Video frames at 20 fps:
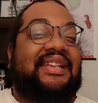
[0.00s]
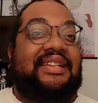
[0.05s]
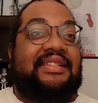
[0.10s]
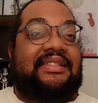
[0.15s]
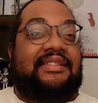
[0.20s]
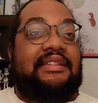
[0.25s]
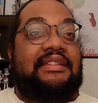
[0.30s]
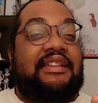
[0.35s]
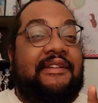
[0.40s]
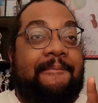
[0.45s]
is
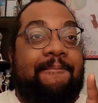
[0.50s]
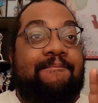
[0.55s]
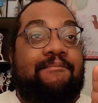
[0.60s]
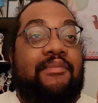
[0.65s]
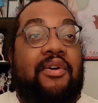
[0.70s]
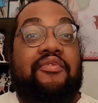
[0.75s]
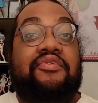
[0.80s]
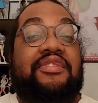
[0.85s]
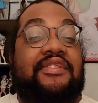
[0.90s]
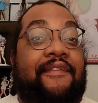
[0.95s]
the
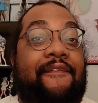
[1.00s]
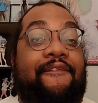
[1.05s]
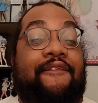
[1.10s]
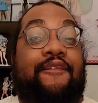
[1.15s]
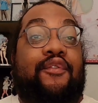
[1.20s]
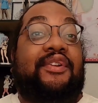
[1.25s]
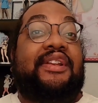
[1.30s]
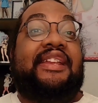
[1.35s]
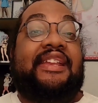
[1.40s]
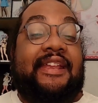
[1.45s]
most
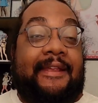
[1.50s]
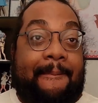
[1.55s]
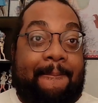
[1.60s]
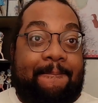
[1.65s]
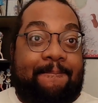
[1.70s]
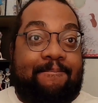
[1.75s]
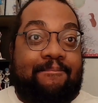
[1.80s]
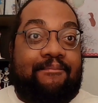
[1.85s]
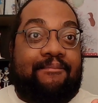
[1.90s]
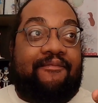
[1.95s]
freeing
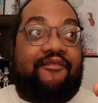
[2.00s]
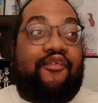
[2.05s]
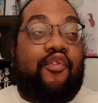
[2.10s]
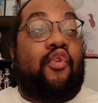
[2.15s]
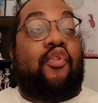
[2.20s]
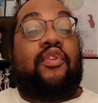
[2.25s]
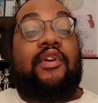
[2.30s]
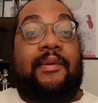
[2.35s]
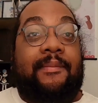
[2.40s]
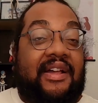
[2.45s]

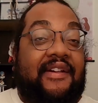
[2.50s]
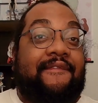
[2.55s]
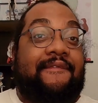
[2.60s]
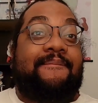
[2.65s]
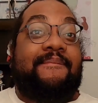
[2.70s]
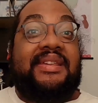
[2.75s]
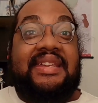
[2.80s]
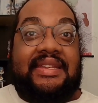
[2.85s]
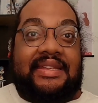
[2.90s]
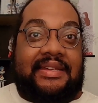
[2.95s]
form of
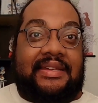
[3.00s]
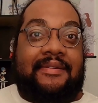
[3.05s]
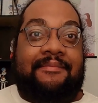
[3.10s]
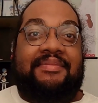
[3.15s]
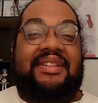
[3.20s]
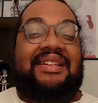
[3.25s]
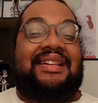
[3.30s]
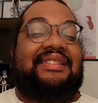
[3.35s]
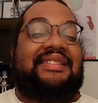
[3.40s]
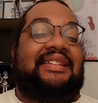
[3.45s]
media
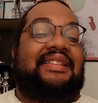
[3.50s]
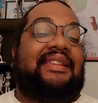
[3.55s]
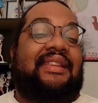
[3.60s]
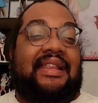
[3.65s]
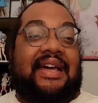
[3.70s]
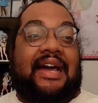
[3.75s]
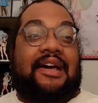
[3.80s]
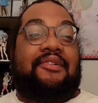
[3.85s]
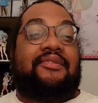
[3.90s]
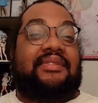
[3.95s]
because it
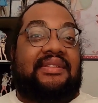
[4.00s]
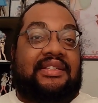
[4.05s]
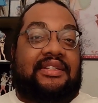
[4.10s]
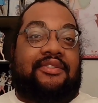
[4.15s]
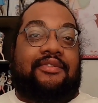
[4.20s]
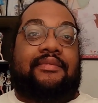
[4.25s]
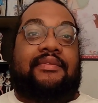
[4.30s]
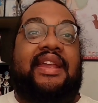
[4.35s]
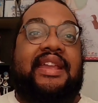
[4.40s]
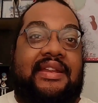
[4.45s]
allows
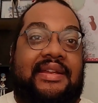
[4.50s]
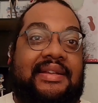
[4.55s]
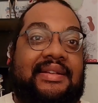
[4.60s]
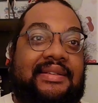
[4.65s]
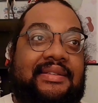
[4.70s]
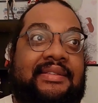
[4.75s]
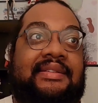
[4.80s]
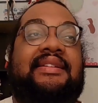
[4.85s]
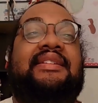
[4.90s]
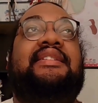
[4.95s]

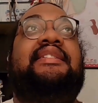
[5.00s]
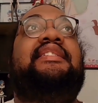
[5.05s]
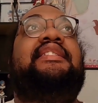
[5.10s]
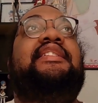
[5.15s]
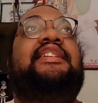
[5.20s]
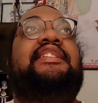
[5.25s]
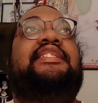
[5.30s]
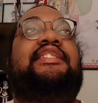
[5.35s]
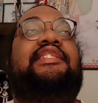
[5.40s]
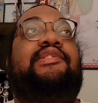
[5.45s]
creators
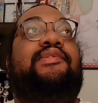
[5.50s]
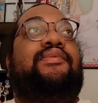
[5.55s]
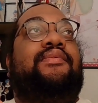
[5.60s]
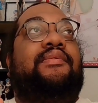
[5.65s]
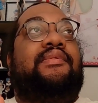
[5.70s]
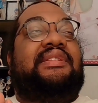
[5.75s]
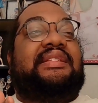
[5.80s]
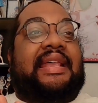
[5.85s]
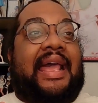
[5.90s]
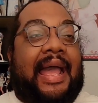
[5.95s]
to
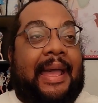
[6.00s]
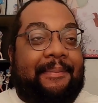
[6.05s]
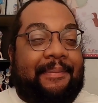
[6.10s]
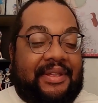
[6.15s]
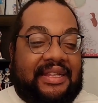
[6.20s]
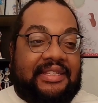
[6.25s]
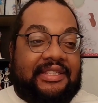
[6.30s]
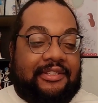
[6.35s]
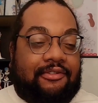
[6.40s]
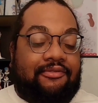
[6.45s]
tap
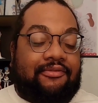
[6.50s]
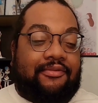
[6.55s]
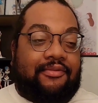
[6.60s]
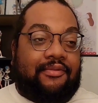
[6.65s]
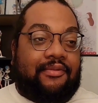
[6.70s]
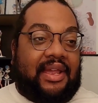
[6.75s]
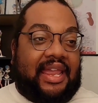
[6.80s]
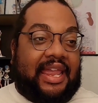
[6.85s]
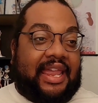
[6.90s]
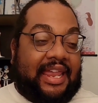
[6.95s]

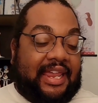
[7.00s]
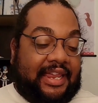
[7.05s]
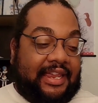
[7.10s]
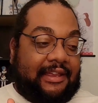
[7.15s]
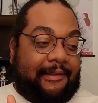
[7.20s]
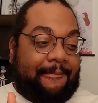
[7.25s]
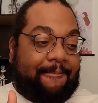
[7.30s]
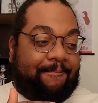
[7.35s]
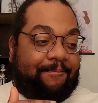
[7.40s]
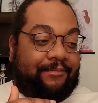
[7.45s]
into
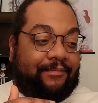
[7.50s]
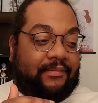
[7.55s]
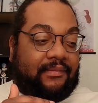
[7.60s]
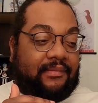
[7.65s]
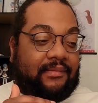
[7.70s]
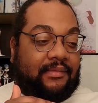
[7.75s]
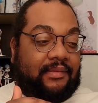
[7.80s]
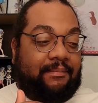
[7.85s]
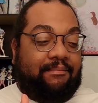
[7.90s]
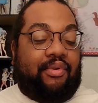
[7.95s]
a
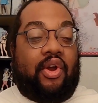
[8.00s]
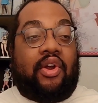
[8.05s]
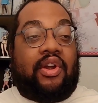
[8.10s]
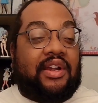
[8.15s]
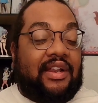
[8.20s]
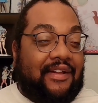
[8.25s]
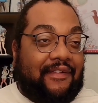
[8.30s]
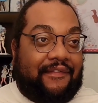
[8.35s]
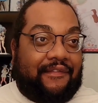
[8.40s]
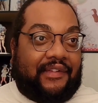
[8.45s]
part
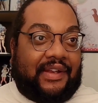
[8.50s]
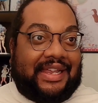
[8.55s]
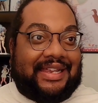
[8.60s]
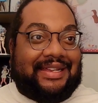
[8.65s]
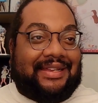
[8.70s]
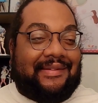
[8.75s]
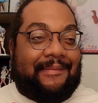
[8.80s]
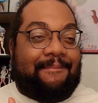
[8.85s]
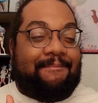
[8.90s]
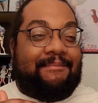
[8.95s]
of like
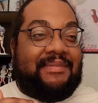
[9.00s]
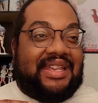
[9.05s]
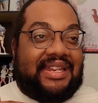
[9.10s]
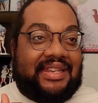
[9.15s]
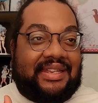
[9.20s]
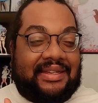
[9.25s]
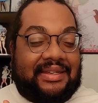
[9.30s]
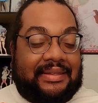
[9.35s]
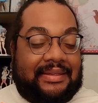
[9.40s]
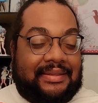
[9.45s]

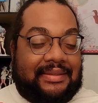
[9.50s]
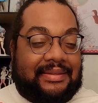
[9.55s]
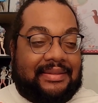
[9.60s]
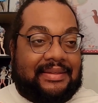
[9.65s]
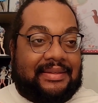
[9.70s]
media